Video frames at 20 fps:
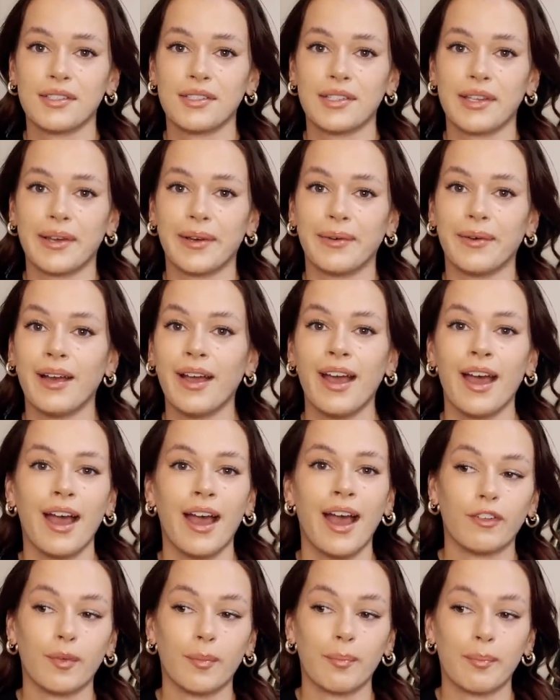So
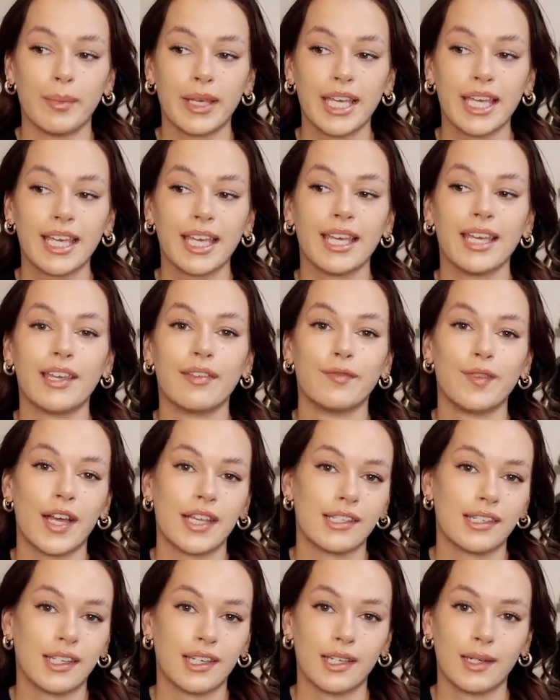for me,
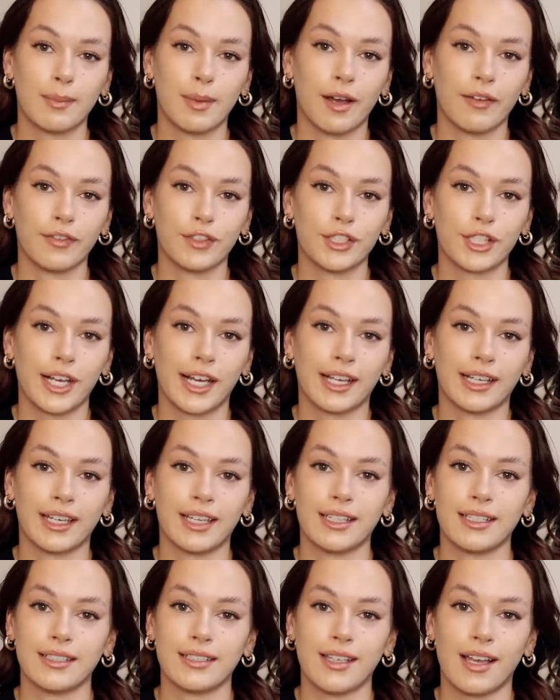investing in a puffer
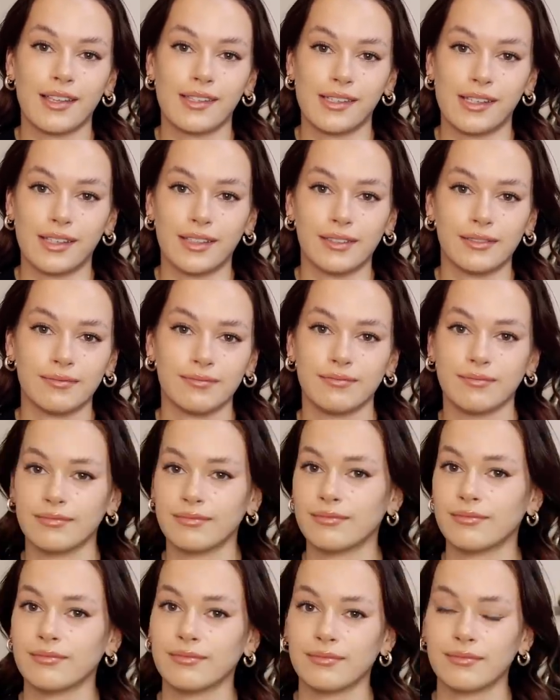jacket doesn't
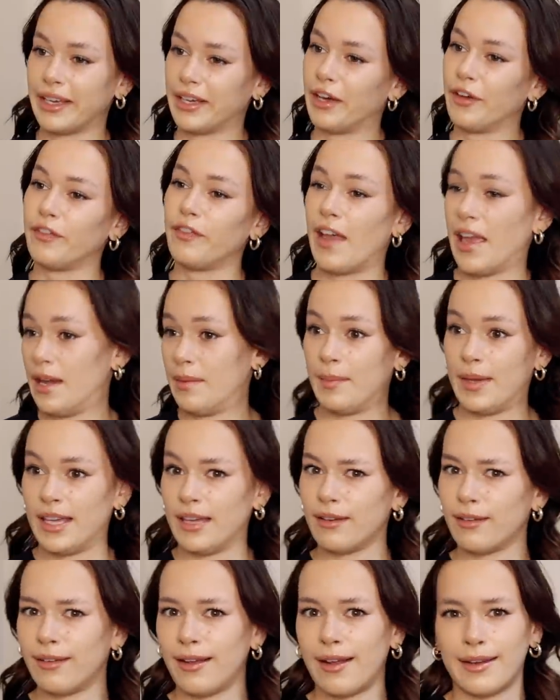like offend
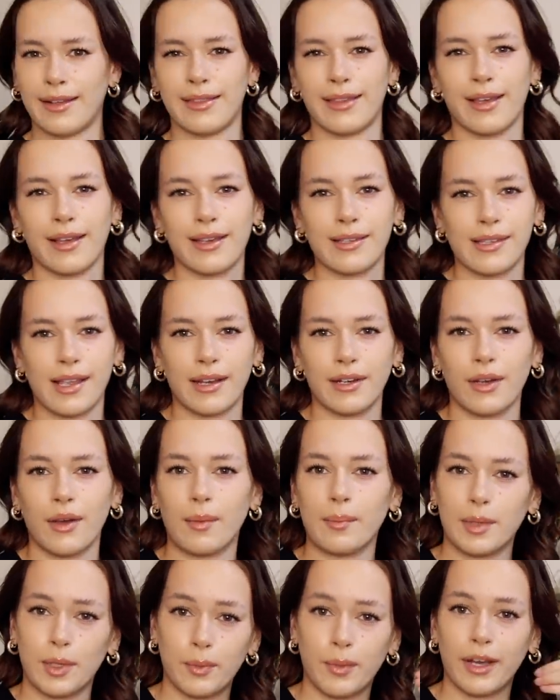me or anything because I know
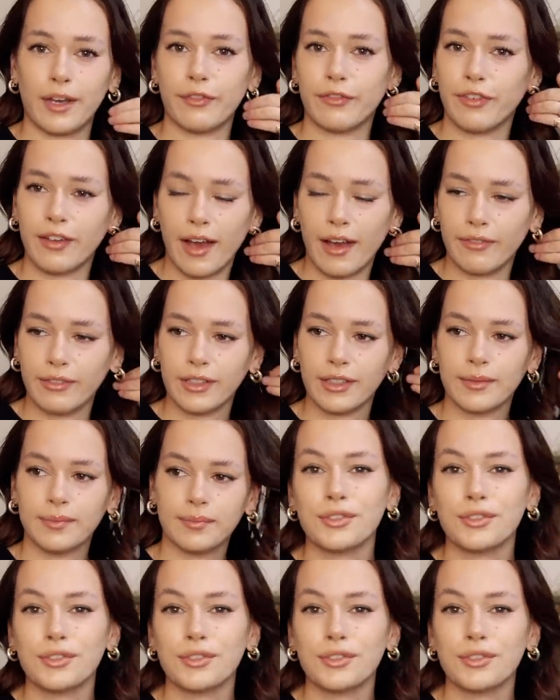I'm gonna wear it forever.